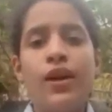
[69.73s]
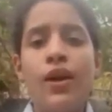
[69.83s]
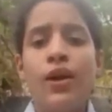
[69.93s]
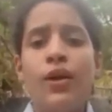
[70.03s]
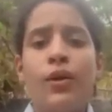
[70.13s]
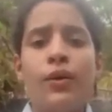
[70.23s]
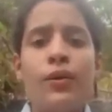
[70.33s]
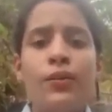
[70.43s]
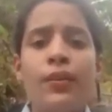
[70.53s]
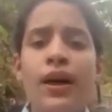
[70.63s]
O
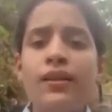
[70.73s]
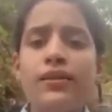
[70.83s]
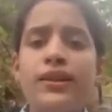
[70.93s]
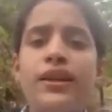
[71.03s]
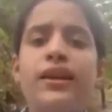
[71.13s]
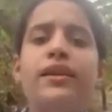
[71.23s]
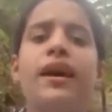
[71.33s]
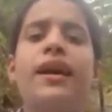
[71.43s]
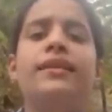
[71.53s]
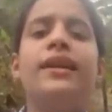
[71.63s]
Master, grant
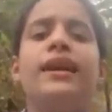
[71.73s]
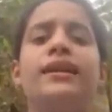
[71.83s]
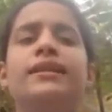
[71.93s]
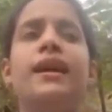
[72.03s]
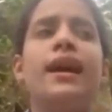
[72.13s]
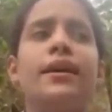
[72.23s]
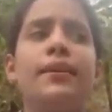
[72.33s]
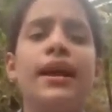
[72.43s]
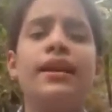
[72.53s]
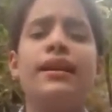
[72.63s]
that I may
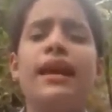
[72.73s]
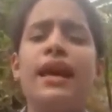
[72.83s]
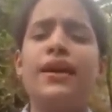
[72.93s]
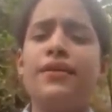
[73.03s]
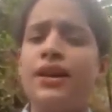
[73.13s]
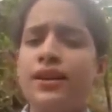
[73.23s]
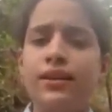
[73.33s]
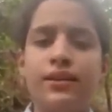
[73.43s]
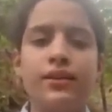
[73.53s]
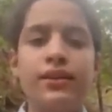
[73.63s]
never
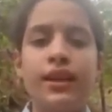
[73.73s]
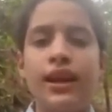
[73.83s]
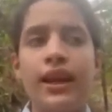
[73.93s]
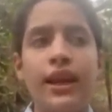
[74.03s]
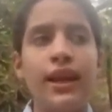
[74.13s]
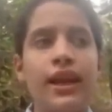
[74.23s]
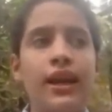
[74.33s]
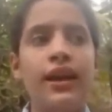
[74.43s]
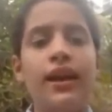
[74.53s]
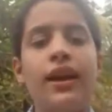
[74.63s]
seek
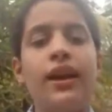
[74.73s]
